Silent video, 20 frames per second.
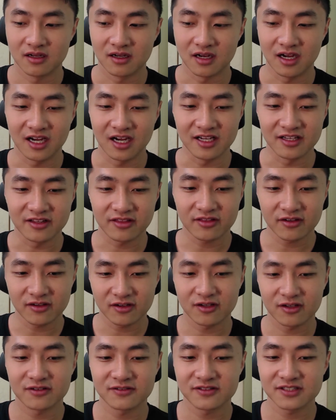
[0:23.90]
I
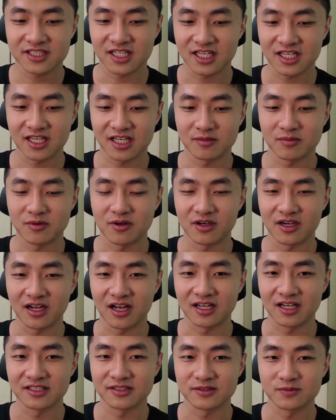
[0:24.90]
thought of starting a
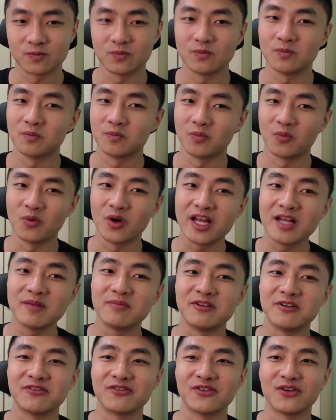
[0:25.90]
podcast way
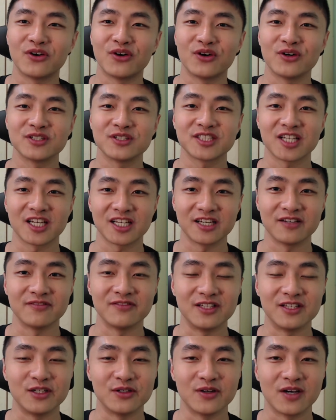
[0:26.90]
before starting a
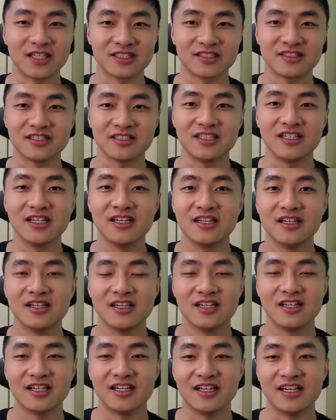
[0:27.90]
video actually,
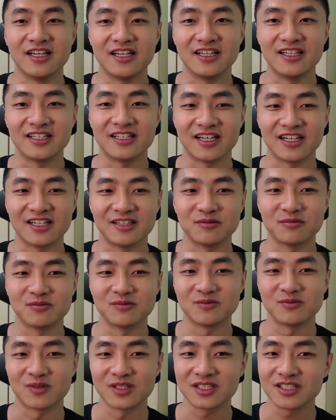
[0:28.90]
and I
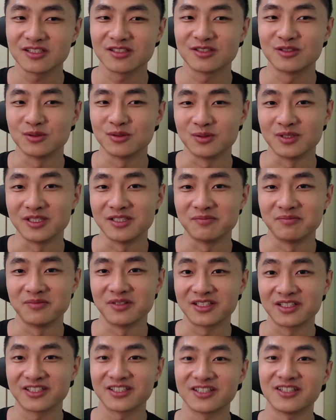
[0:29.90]
wanted to do it
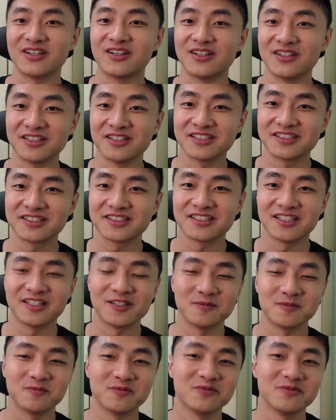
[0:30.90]
because a